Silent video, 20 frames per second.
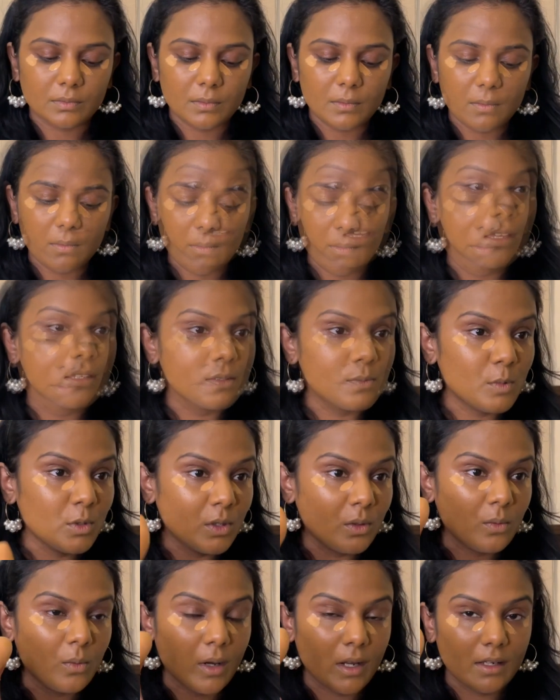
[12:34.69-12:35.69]
it has been
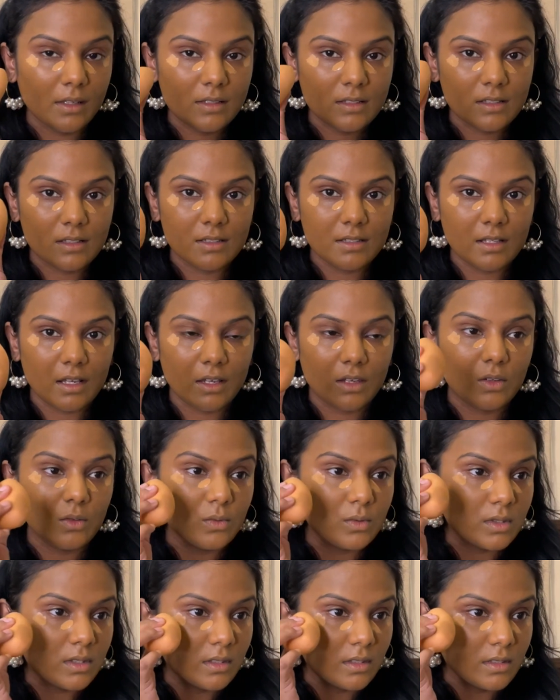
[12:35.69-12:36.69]
a while since I
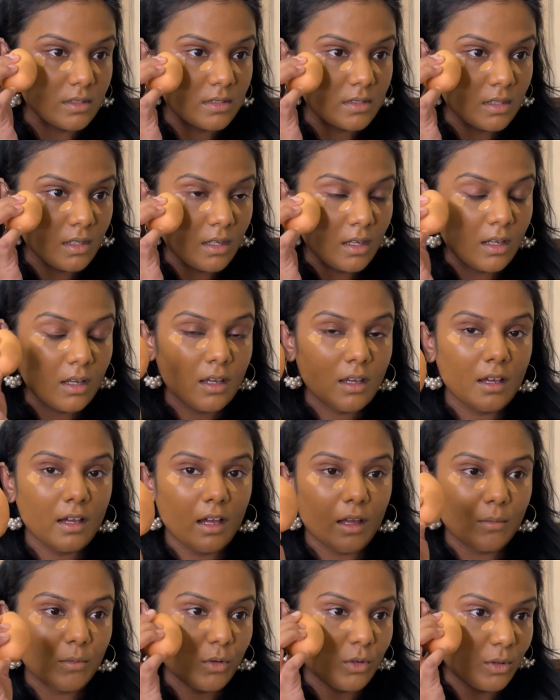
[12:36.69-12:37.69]
used this.
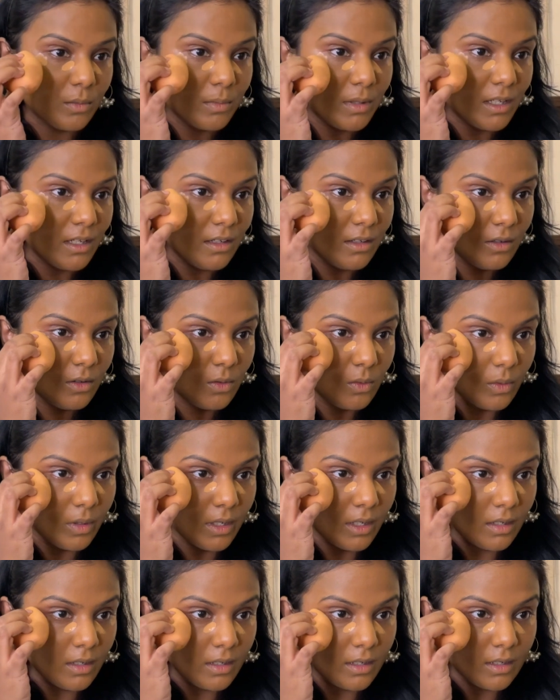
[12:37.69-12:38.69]
I'm gonna be
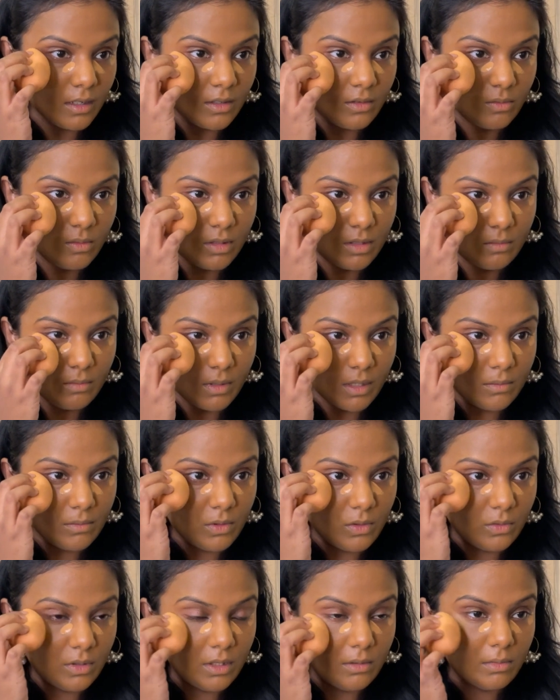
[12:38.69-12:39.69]
going ahead with my
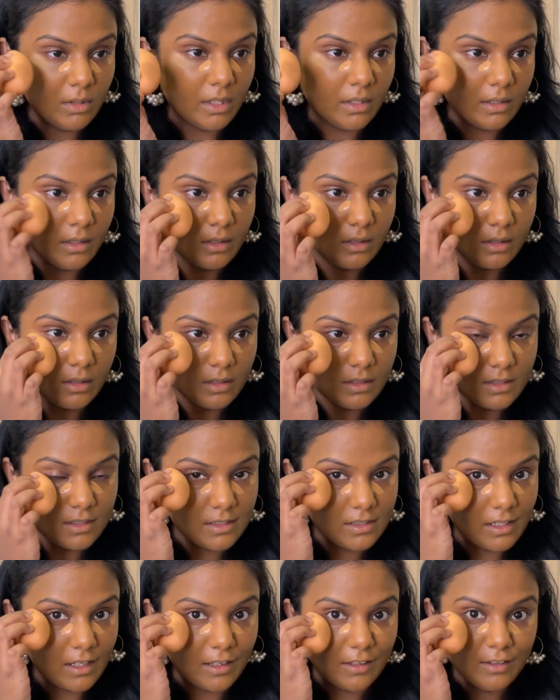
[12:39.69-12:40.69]
beauty blender
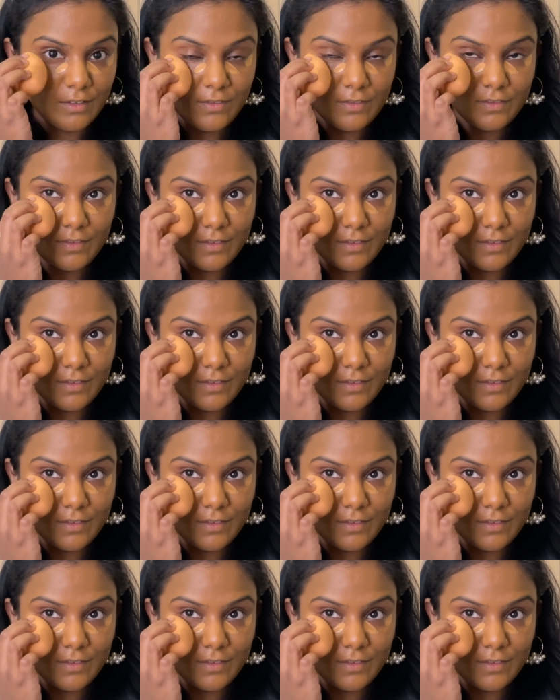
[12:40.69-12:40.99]
itself.